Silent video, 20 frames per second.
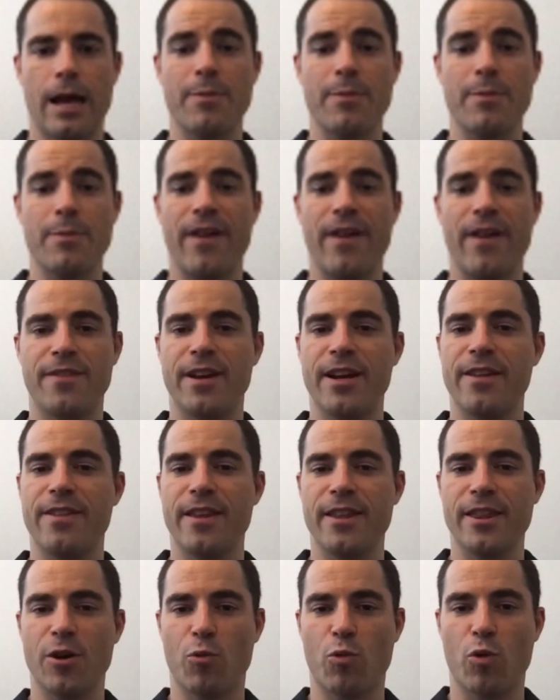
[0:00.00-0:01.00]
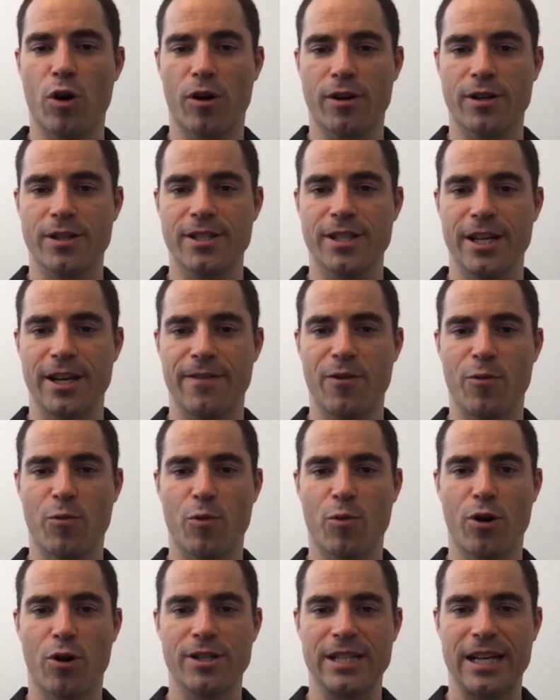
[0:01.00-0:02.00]
fan of anything that works. And if it
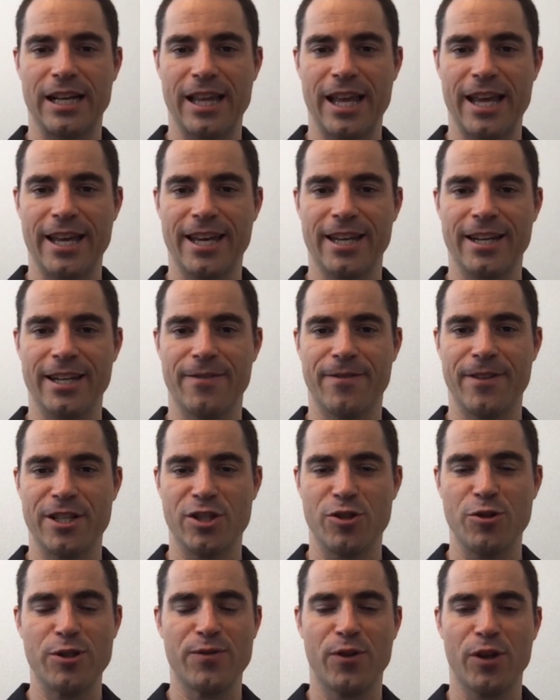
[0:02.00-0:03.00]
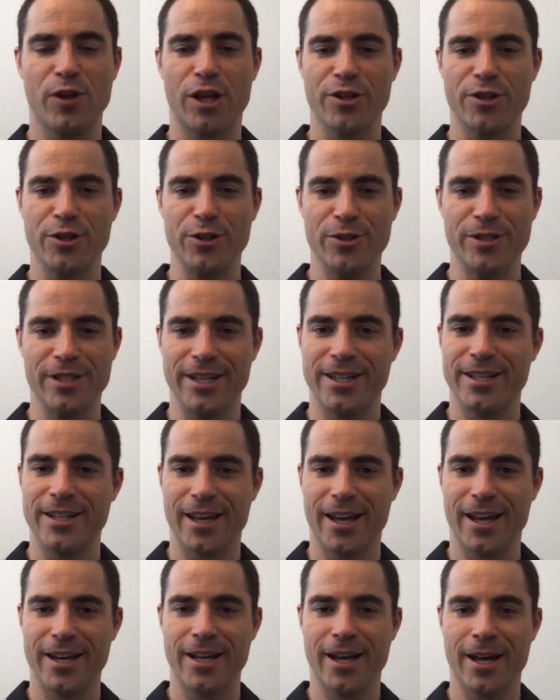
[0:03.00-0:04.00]
works, I like it. And if it's useful, I'll use it.
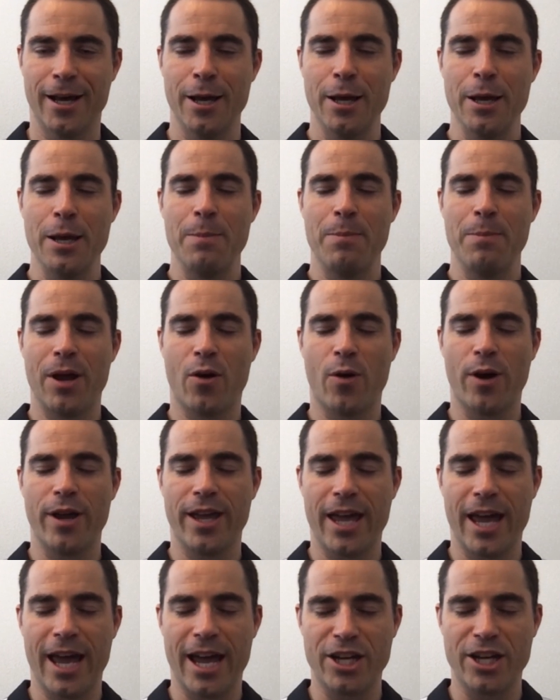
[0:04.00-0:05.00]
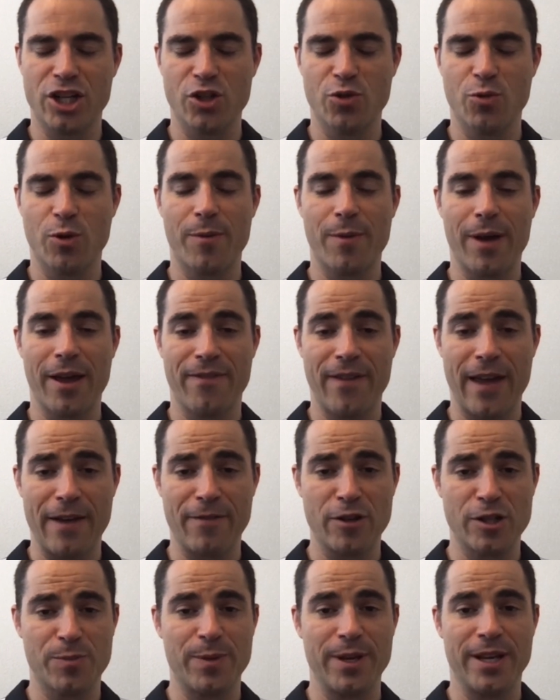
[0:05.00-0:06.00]
And Bitcoin Cash is one of my
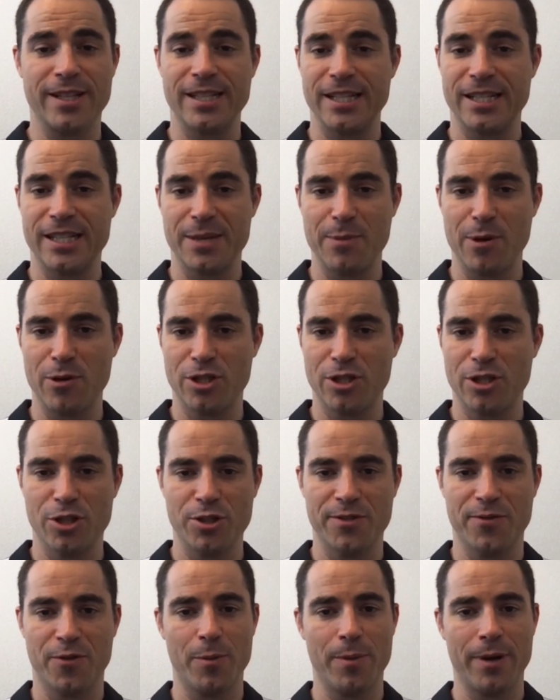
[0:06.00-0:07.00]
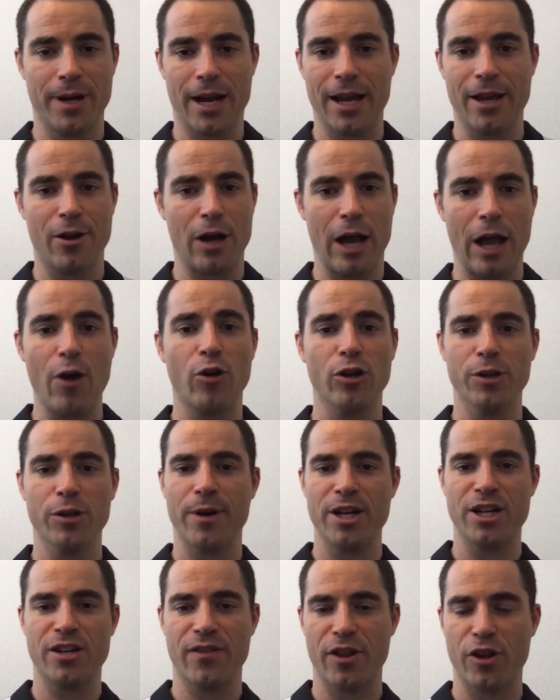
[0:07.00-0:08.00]
favorites because it's the most useful, but I hold a
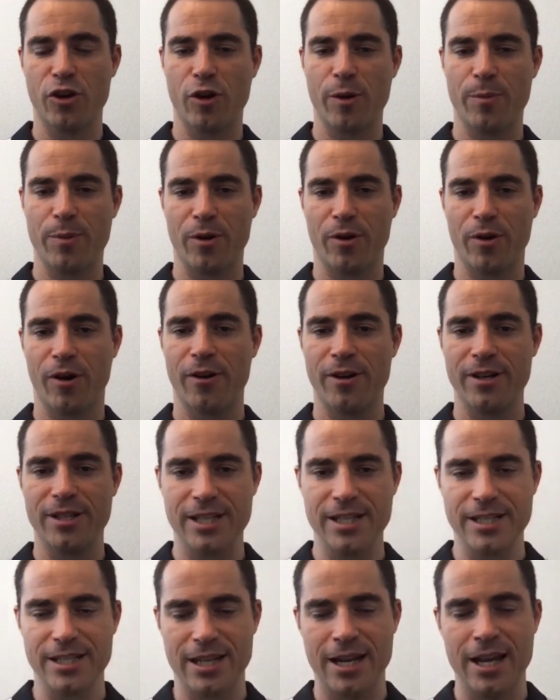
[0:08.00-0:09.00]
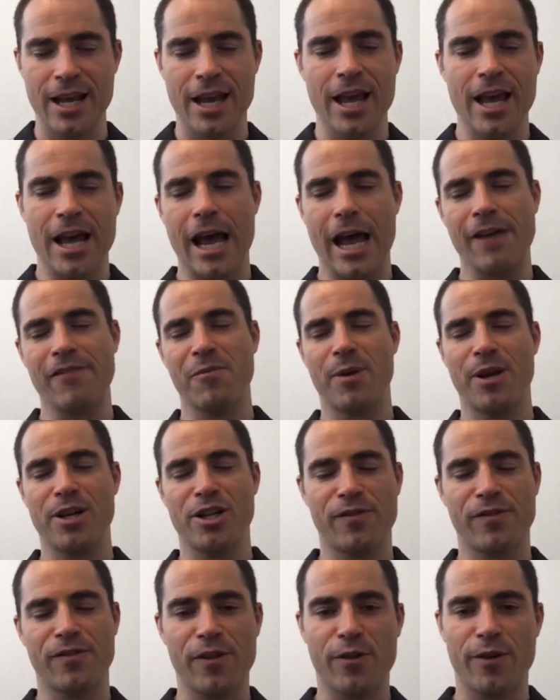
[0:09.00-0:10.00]
bunch of other cryptocurrencies and I have a
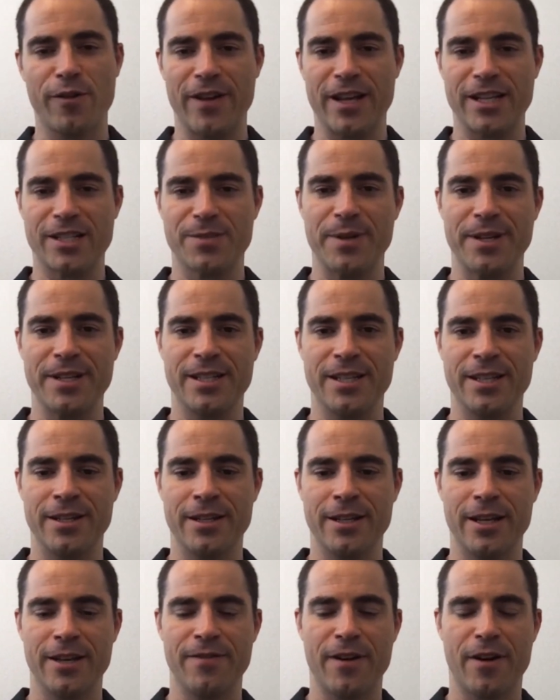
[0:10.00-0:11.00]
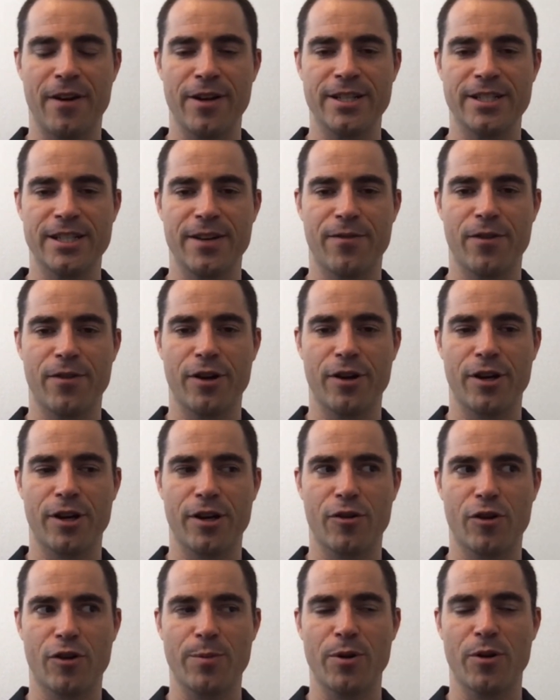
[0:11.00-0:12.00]
bunch of other investments in various different
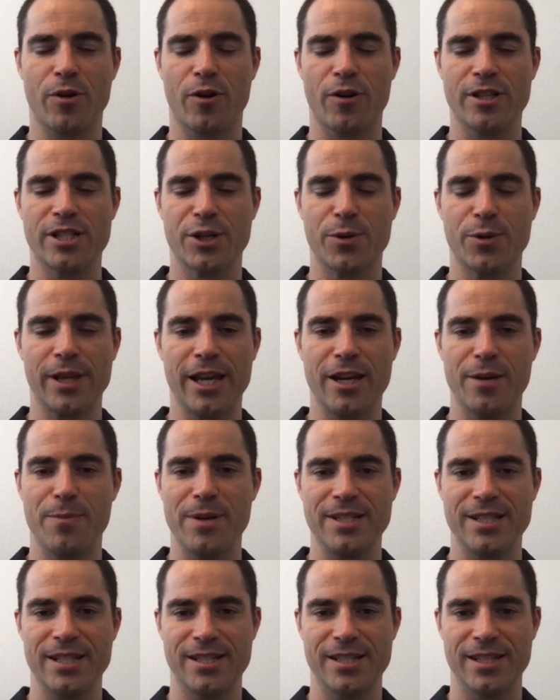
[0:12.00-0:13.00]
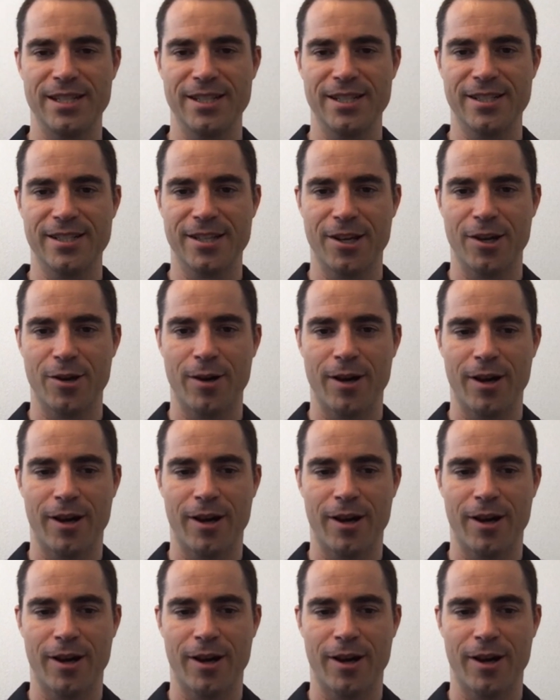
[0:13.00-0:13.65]
cryptocurrency related businesses. So